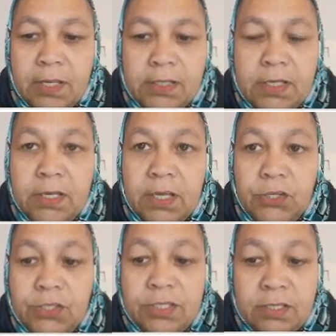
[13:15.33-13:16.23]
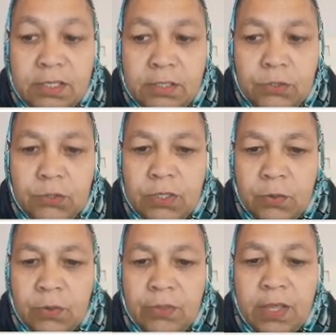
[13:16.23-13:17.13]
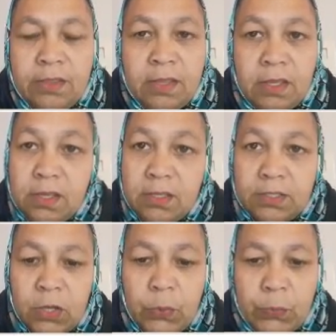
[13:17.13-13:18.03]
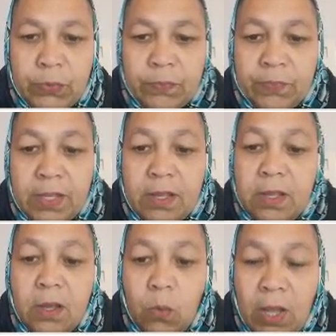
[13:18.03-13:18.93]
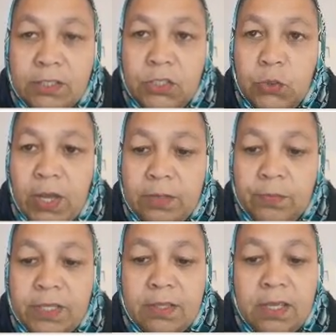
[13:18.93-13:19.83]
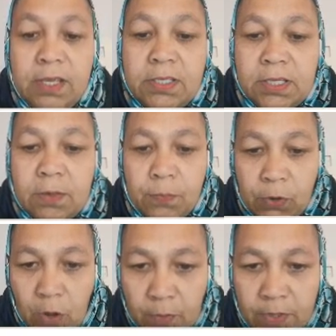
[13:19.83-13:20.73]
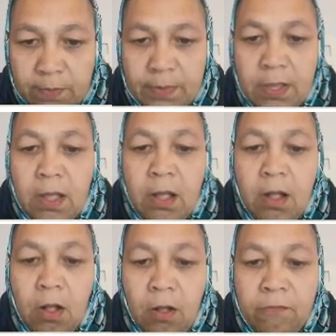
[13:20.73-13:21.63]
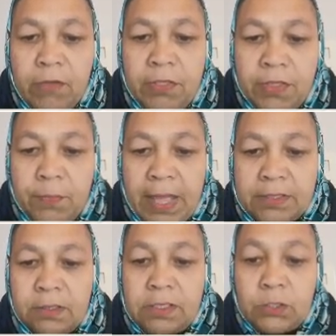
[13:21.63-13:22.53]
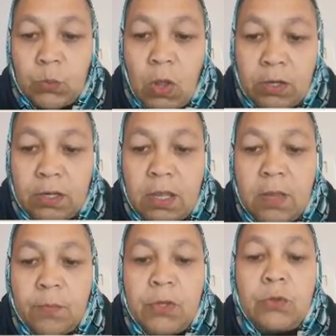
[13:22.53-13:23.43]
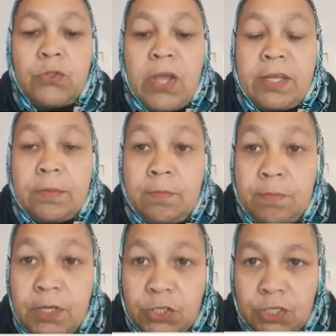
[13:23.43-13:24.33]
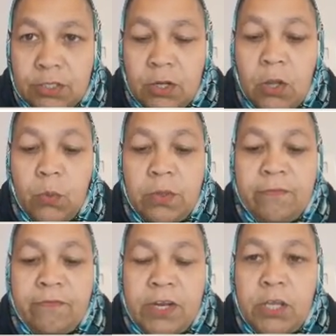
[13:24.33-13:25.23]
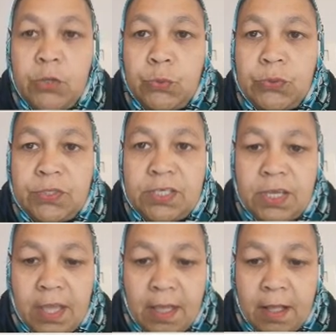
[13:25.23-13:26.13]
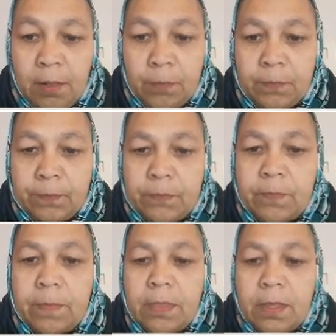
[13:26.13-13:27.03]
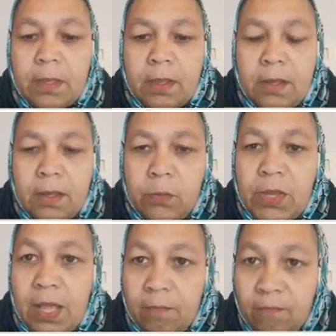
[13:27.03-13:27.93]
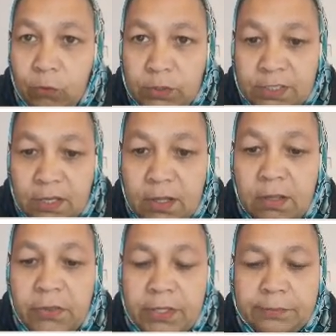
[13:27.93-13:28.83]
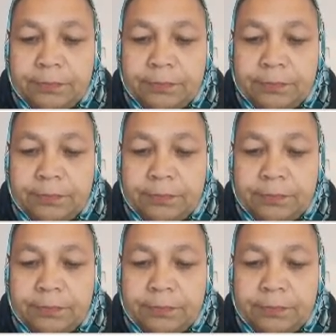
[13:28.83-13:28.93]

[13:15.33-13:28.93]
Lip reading: Teenagers need to know that there is hope. Once you admit there is a problem, half the battle is won, because your admission will free you to seek help. We come full circle then.